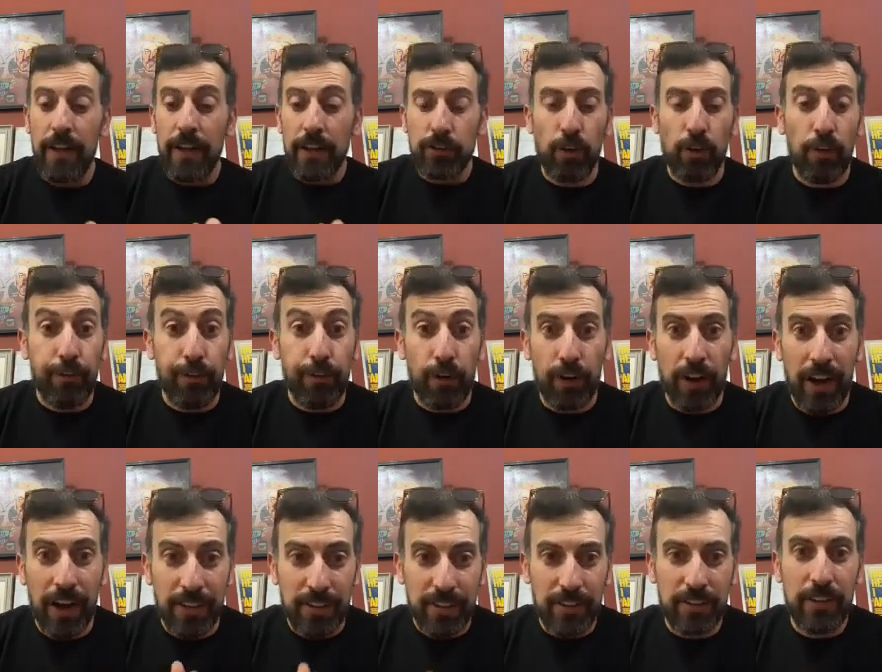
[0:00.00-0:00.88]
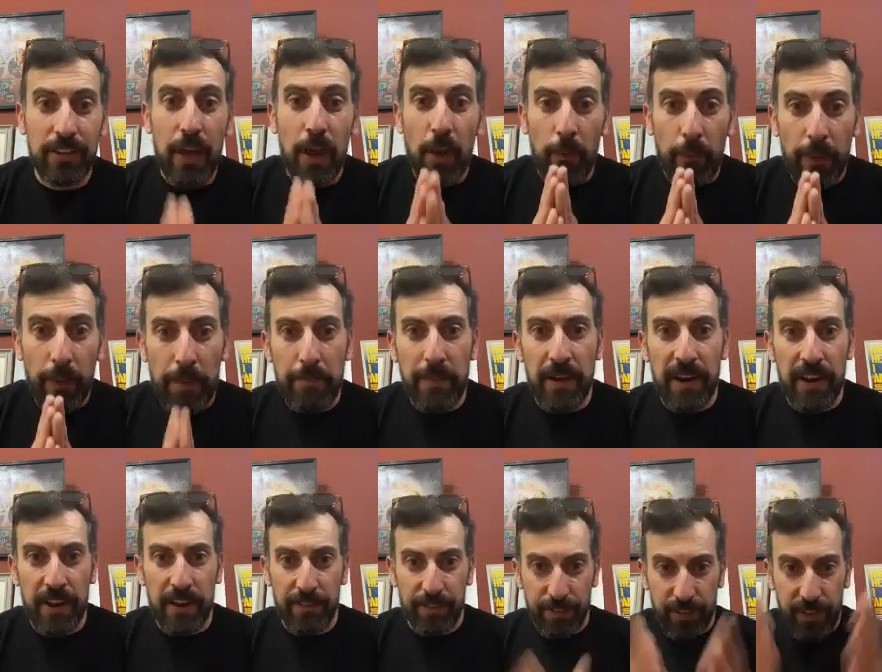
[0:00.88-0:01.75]
So for us, we
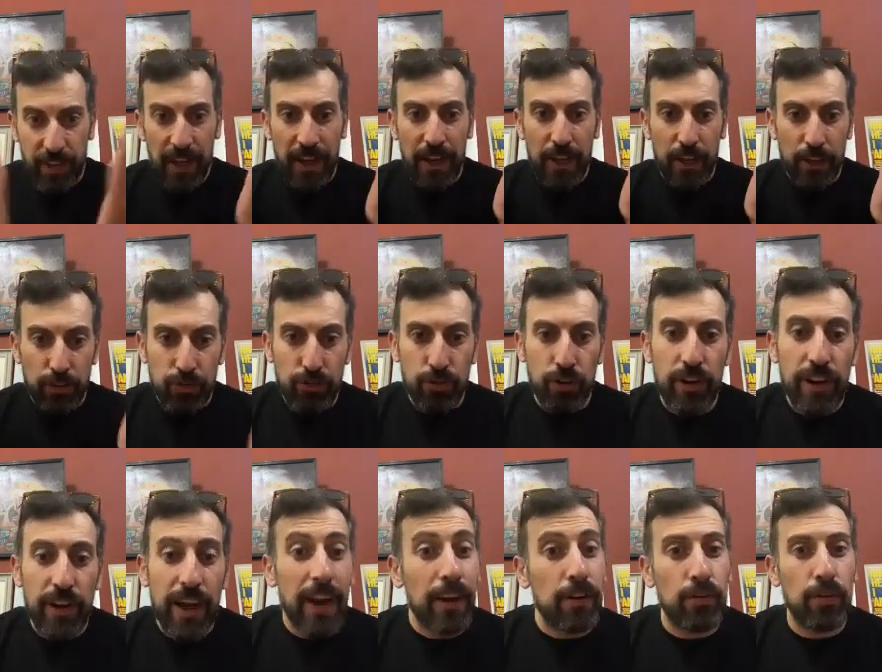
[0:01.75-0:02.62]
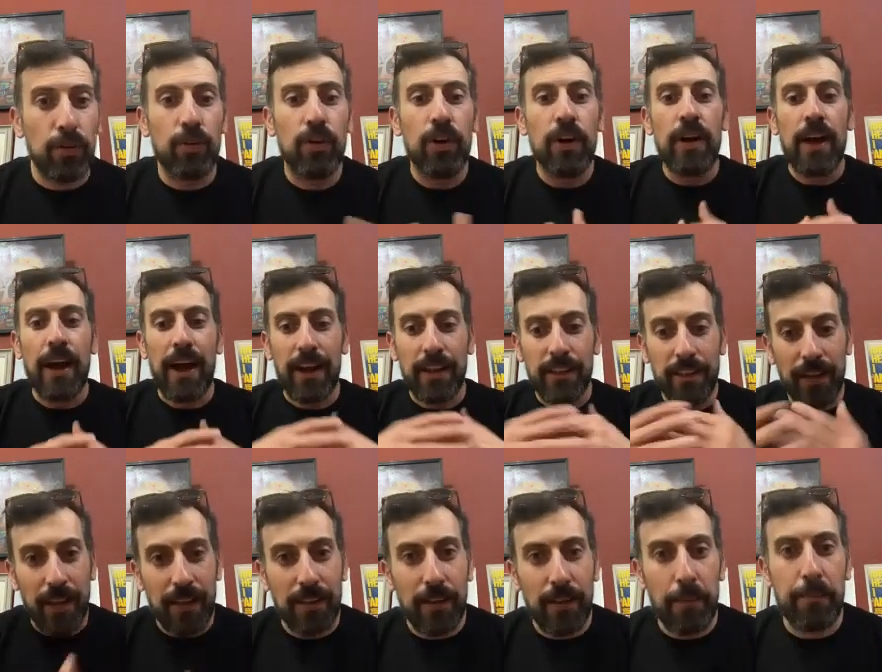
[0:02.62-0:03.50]
believed Giuliano and
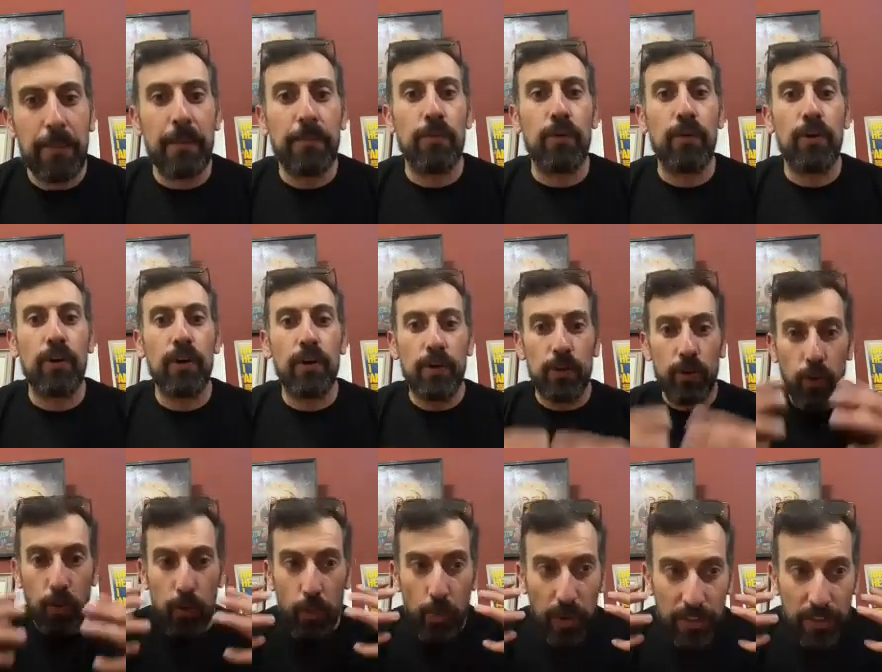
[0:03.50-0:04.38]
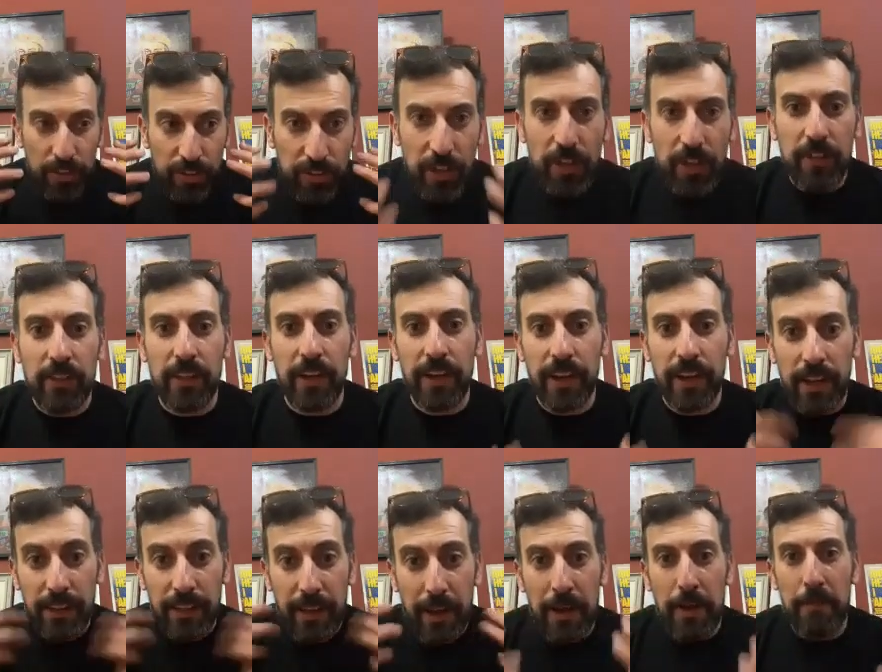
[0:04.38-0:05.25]
the other people who were starting
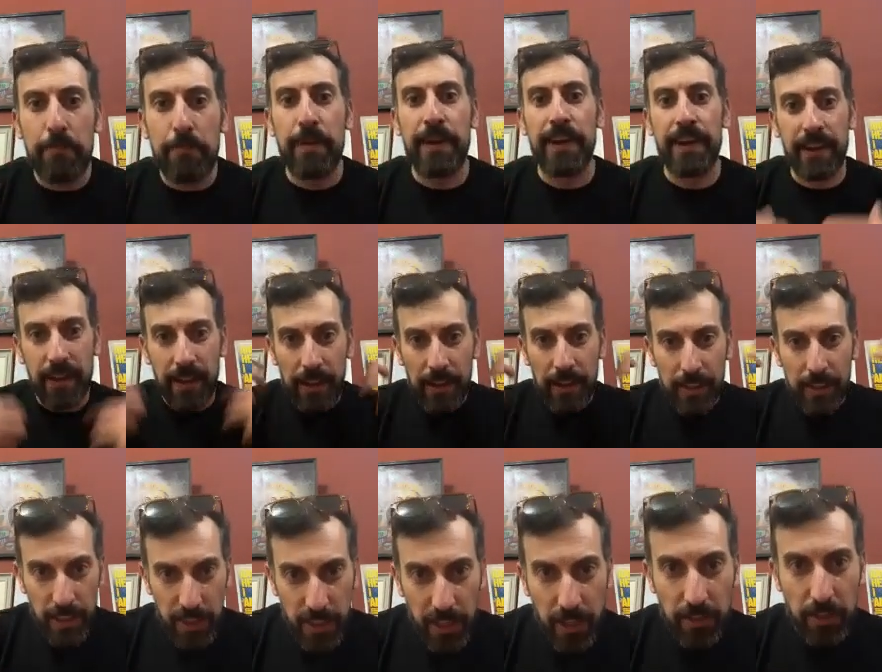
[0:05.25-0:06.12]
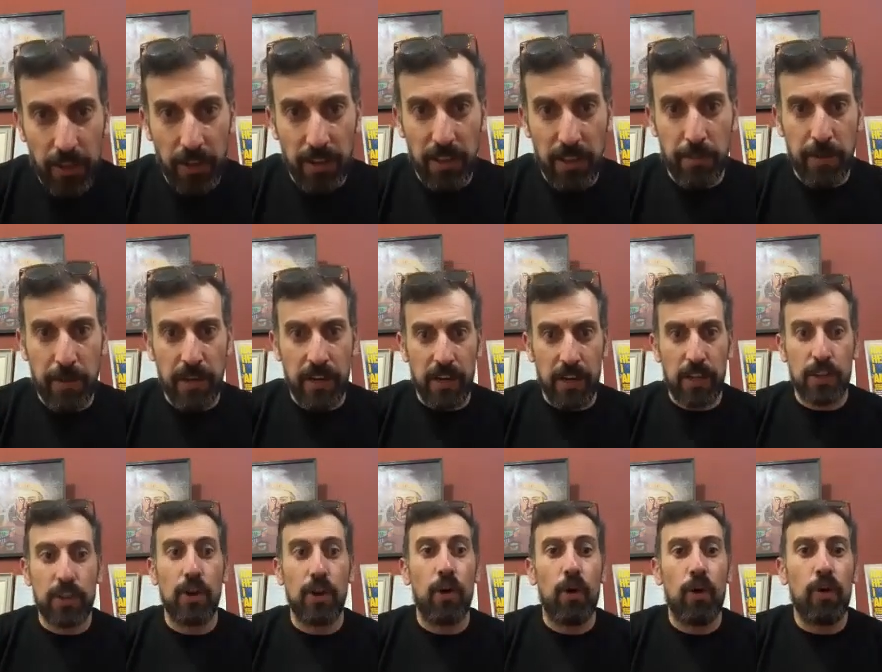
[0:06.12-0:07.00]
and helping the theater in the
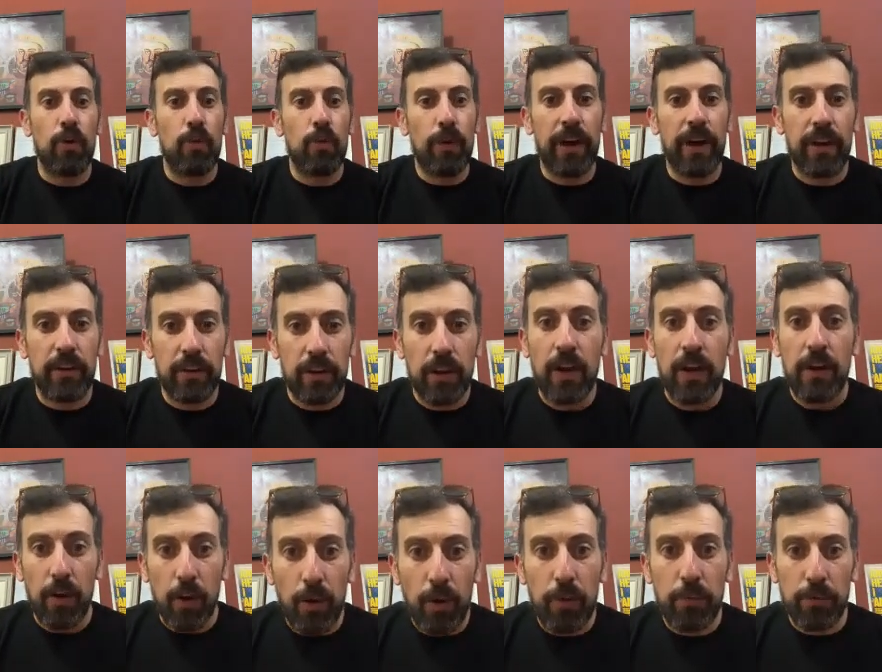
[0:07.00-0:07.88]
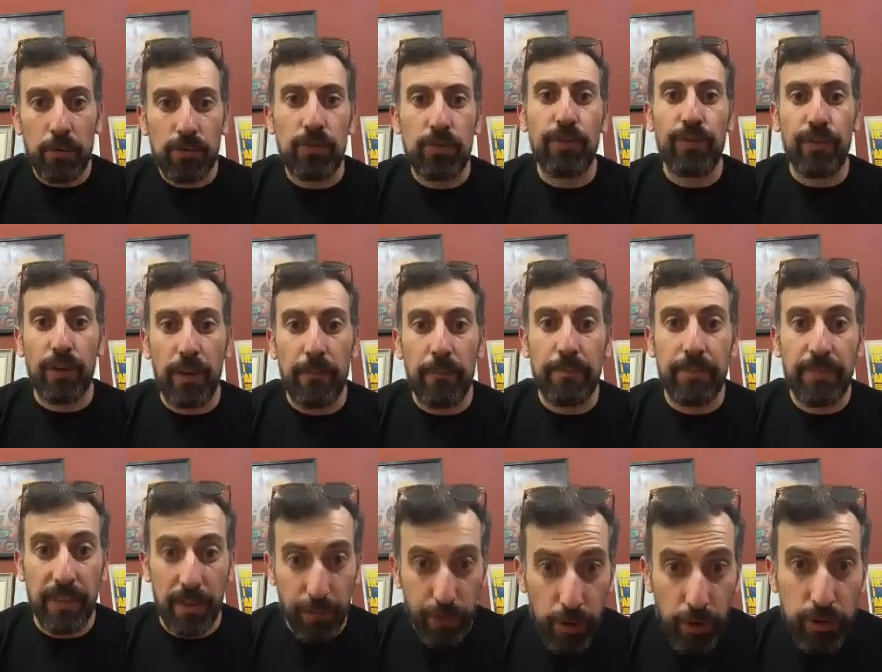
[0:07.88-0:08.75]
beginning, they all were almost from
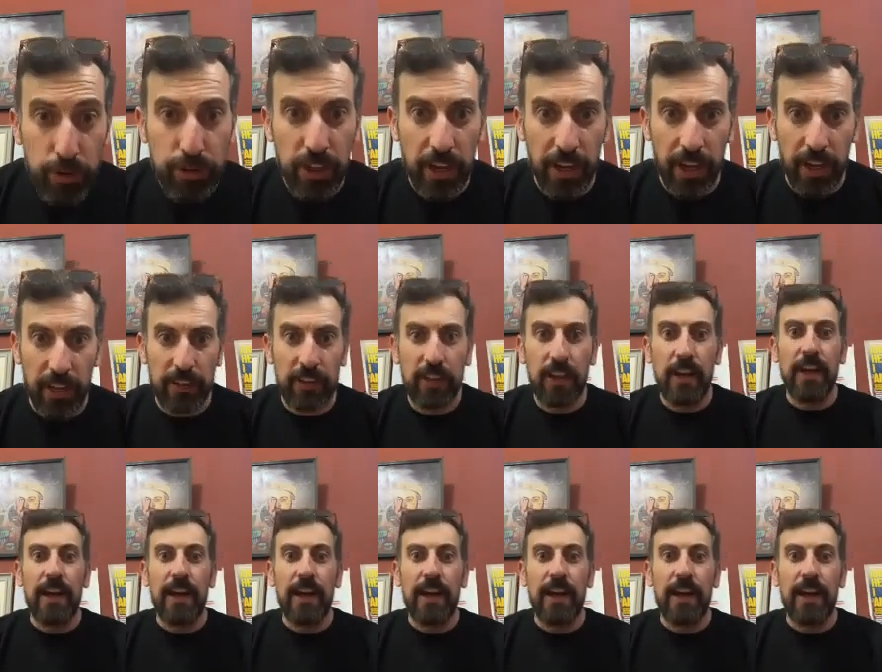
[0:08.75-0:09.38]
the 48,